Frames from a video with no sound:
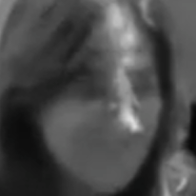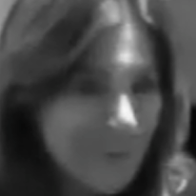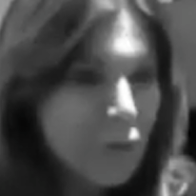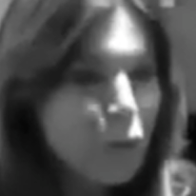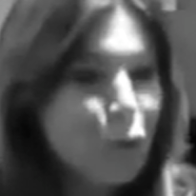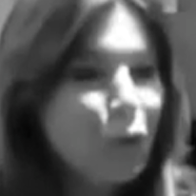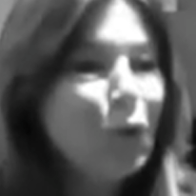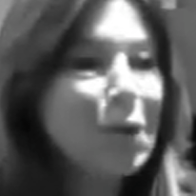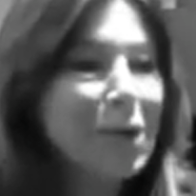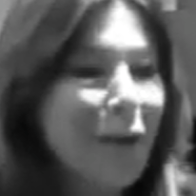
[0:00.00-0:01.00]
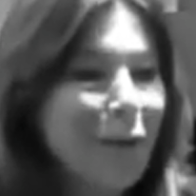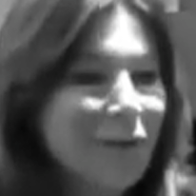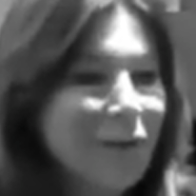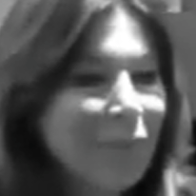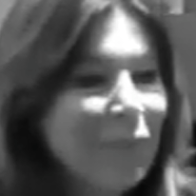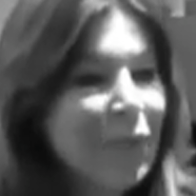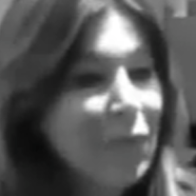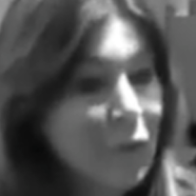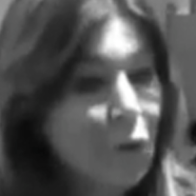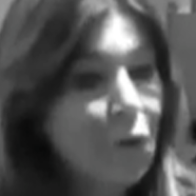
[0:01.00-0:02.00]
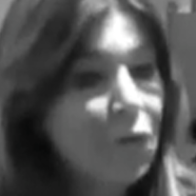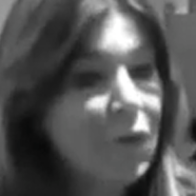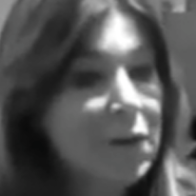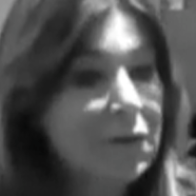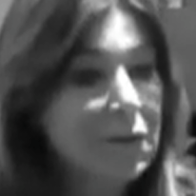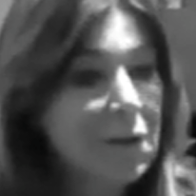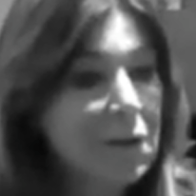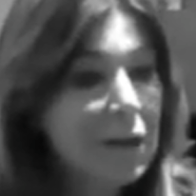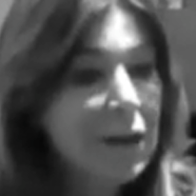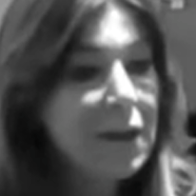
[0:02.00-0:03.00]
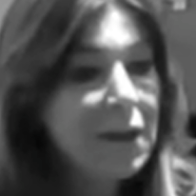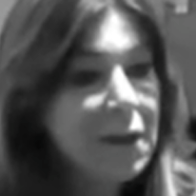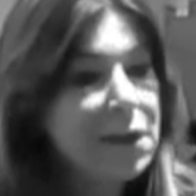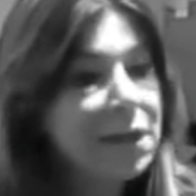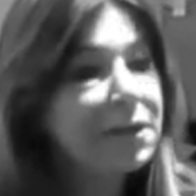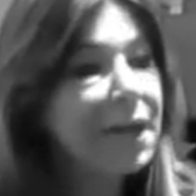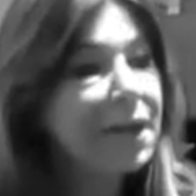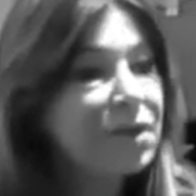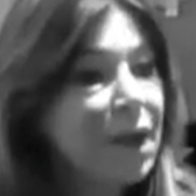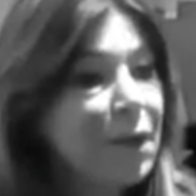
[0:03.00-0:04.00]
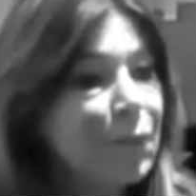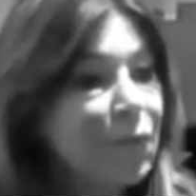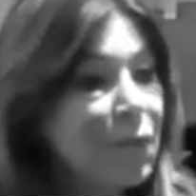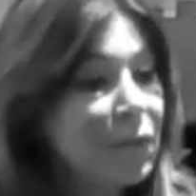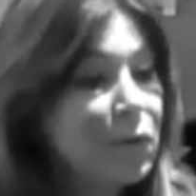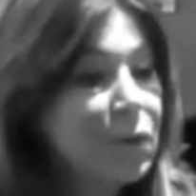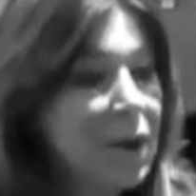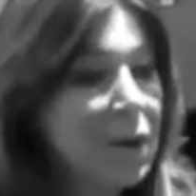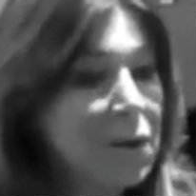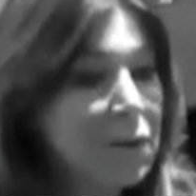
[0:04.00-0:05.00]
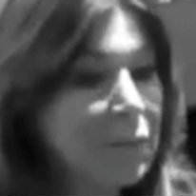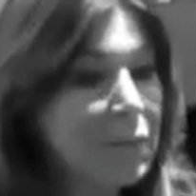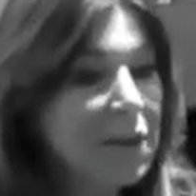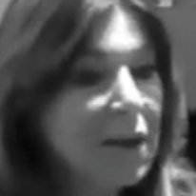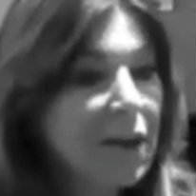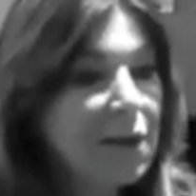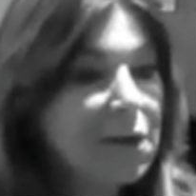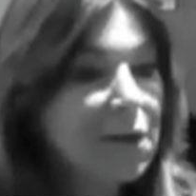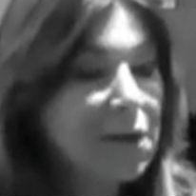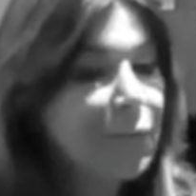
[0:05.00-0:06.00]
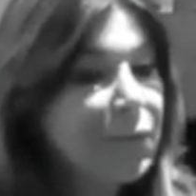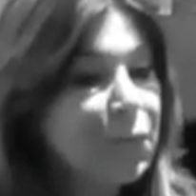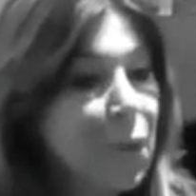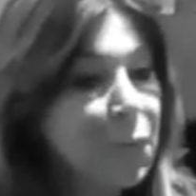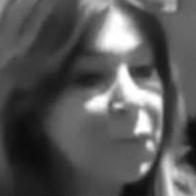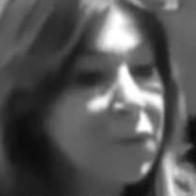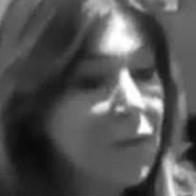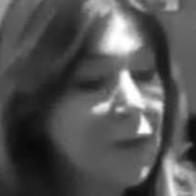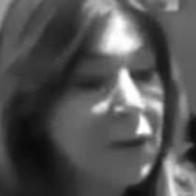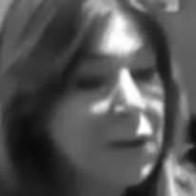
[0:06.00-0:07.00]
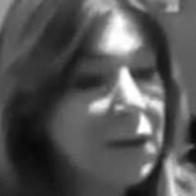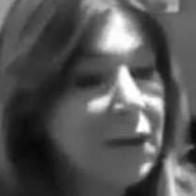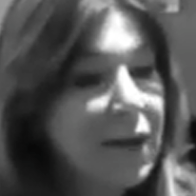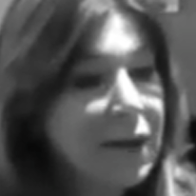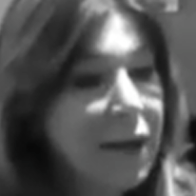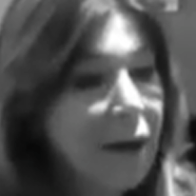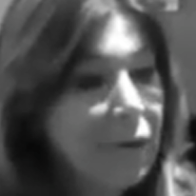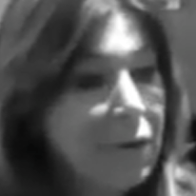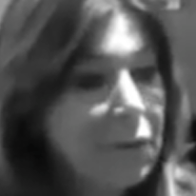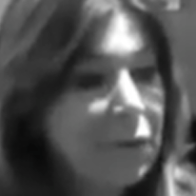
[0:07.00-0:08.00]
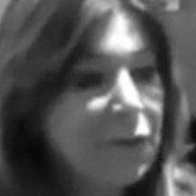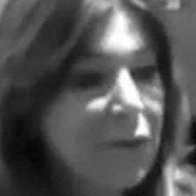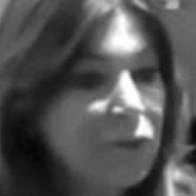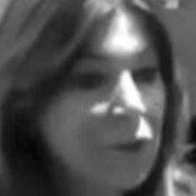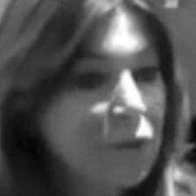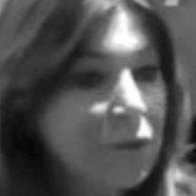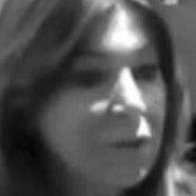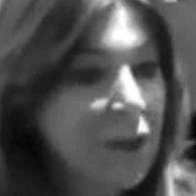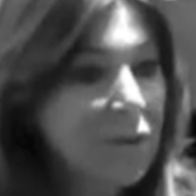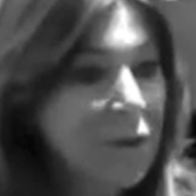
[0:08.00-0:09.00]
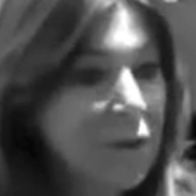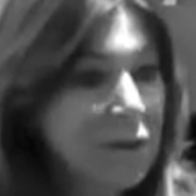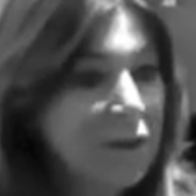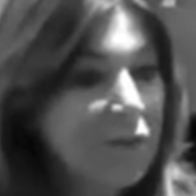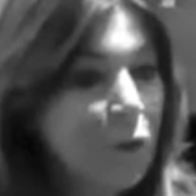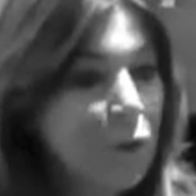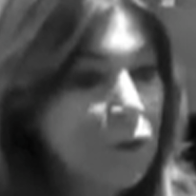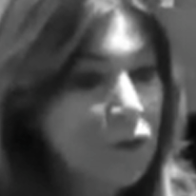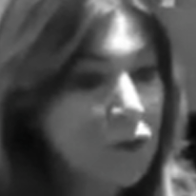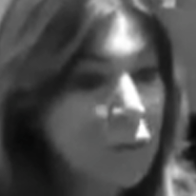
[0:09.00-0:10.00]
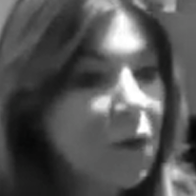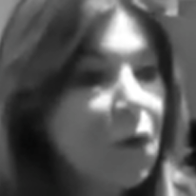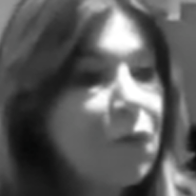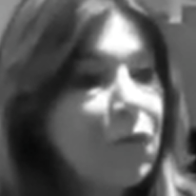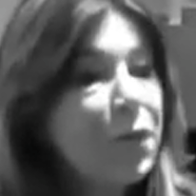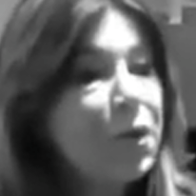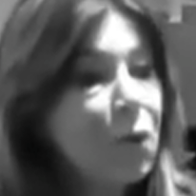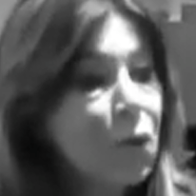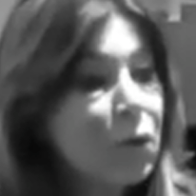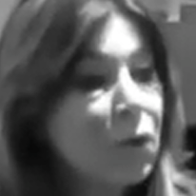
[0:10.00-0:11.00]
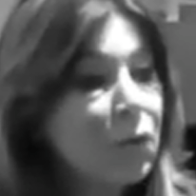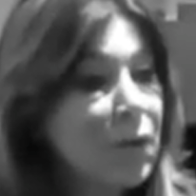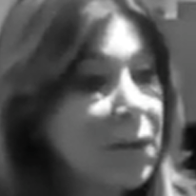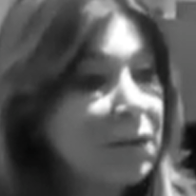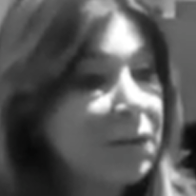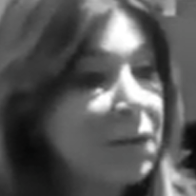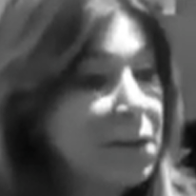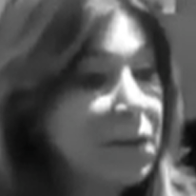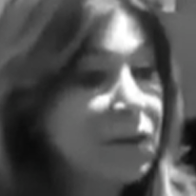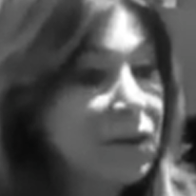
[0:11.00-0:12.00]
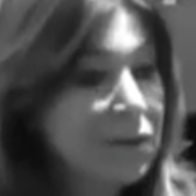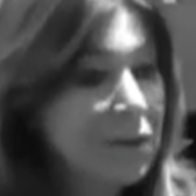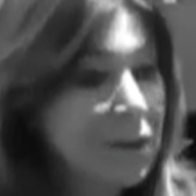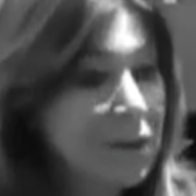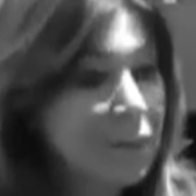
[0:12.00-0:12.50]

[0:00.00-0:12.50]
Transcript: The good news, however, for non-residents is that HM Revenue and Customs has exempted property funds like ours, which have genuine diversity of ownership, from the non-resident CGT.